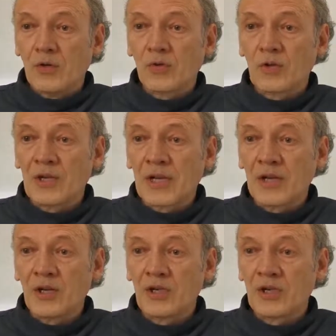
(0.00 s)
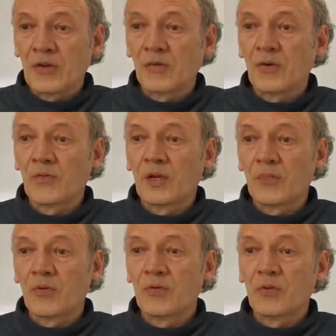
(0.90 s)
Nuclear energy does not
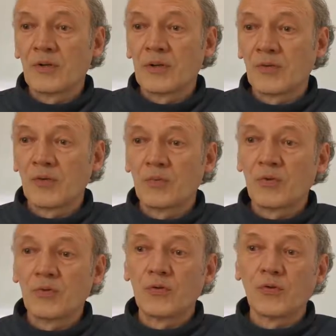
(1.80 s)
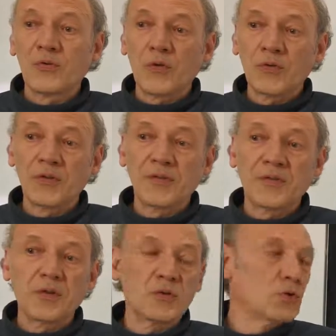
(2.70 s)
produce fossil
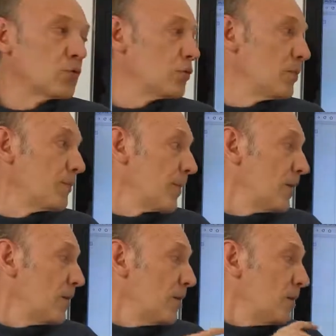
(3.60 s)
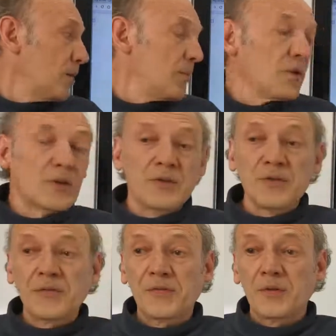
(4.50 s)
CO2, but it
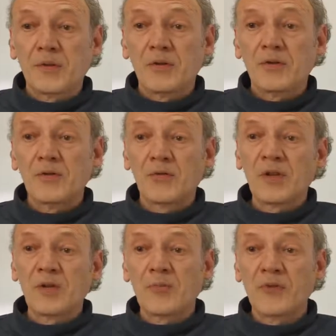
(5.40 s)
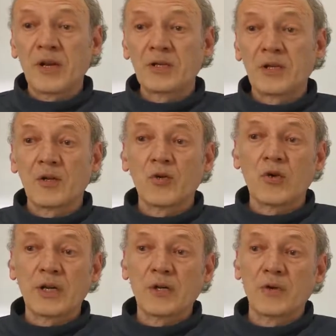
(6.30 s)
is not really practical
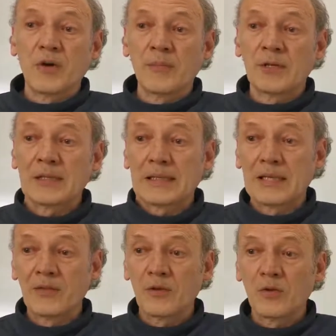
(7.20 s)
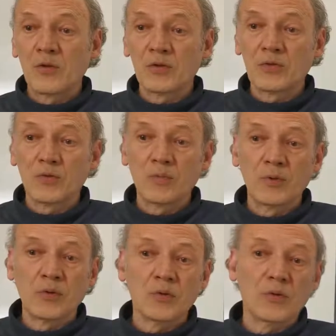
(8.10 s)
or economically in the long term
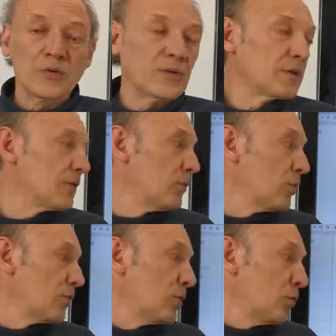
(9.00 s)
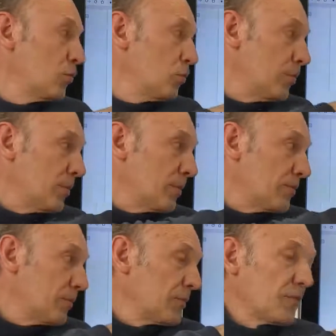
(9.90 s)
because it is not renewable.
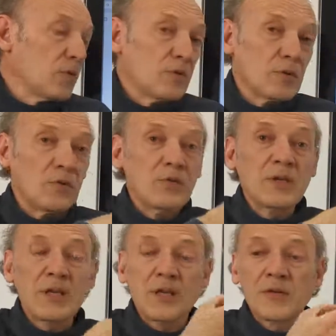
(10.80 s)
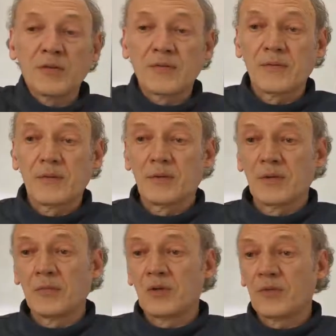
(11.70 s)
So it only has
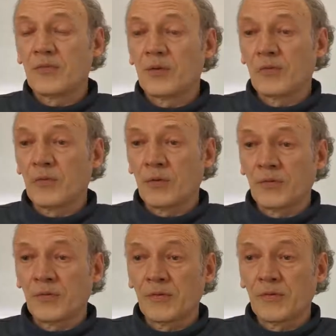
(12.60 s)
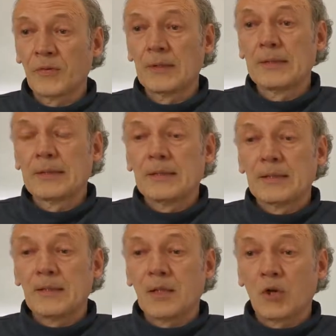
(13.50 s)
limited resources,
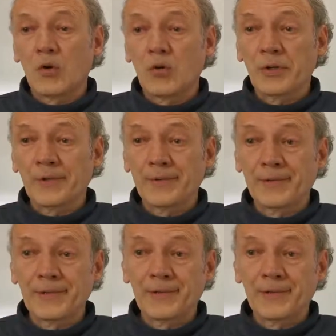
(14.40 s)
like oil,